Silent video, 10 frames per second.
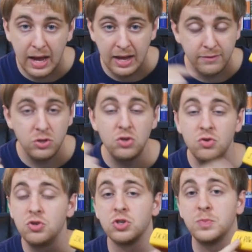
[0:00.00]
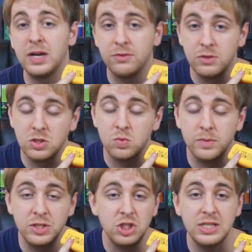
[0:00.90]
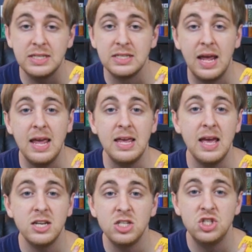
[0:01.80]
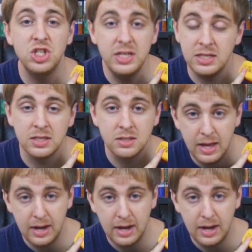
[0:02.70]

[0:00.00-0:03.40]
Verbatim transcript: I have huge respect for this woman. She is a genius.